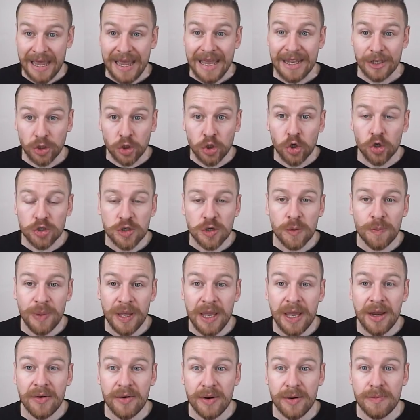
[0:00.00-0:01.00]
It does
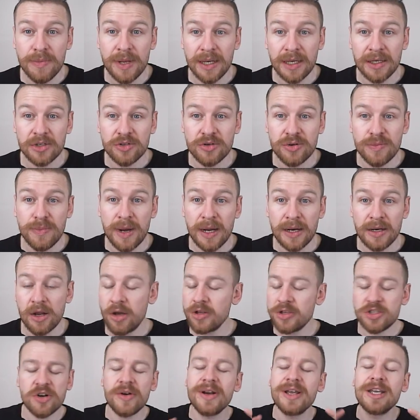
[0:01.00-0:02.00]
appear in military
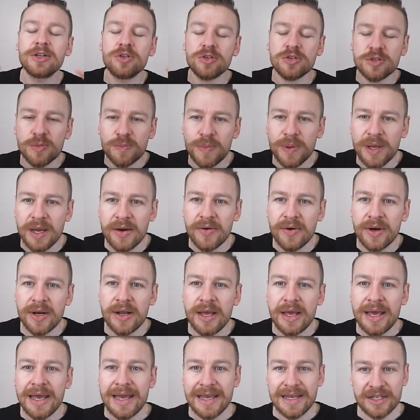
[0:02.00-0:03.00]
it does appear in
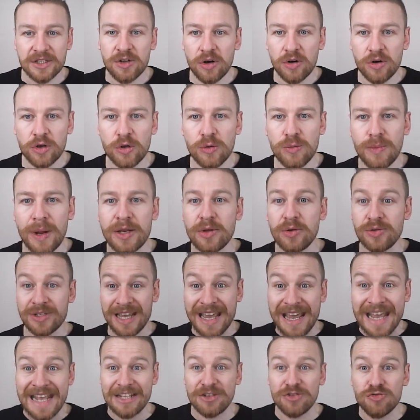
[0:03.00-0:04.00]
historical manuals.
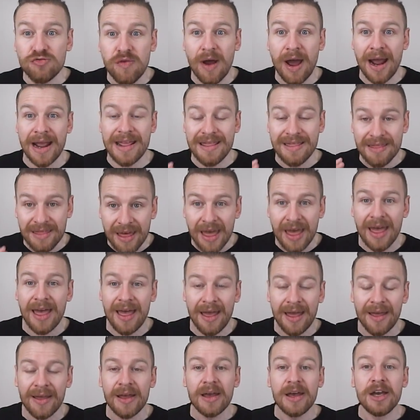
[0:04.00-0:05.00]
It's right
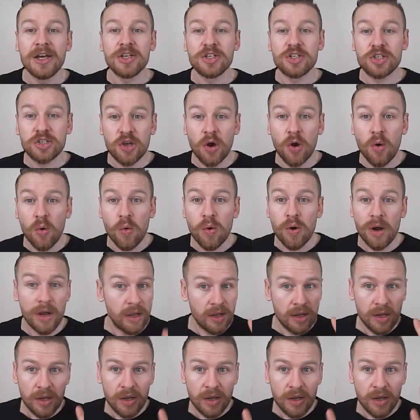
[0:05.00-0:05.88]
there. So,